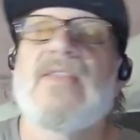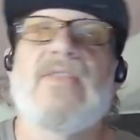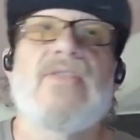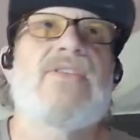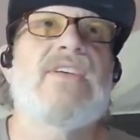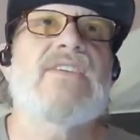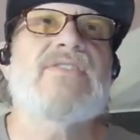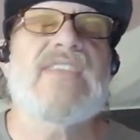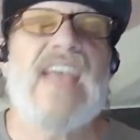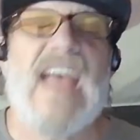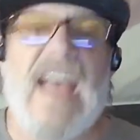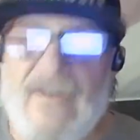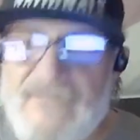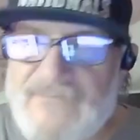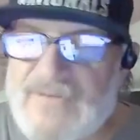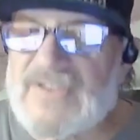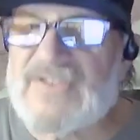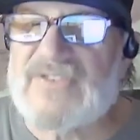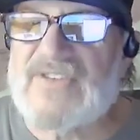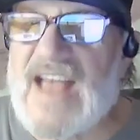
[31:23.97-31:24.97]
this
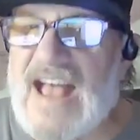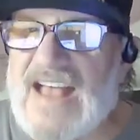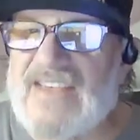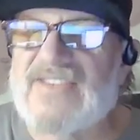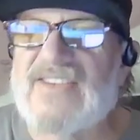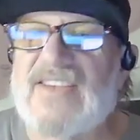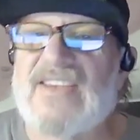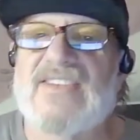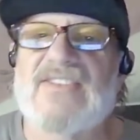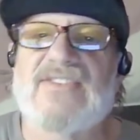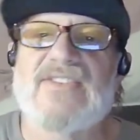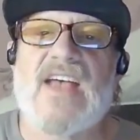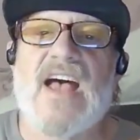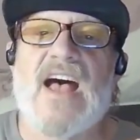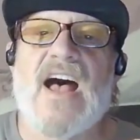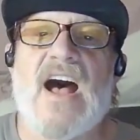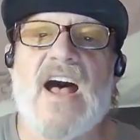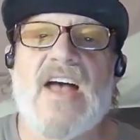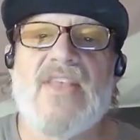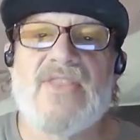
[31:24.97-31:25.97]
emphasizes
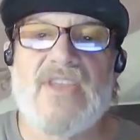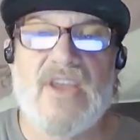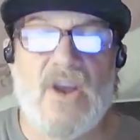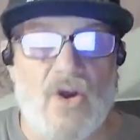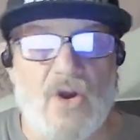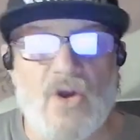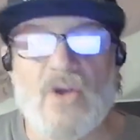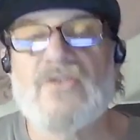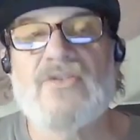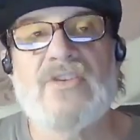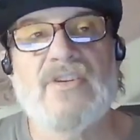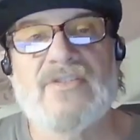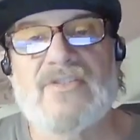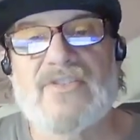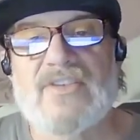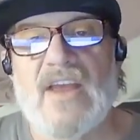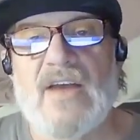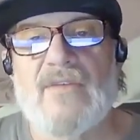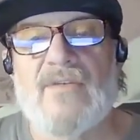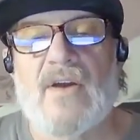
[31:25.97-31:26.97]
the
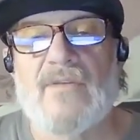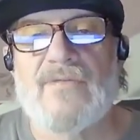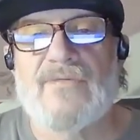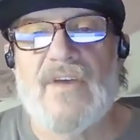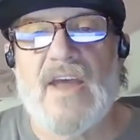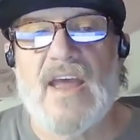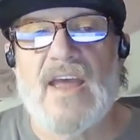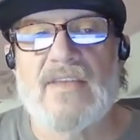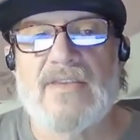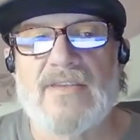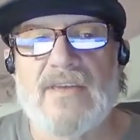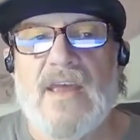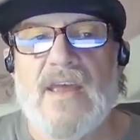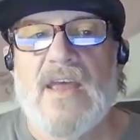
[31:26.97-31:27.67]
urgency of our faith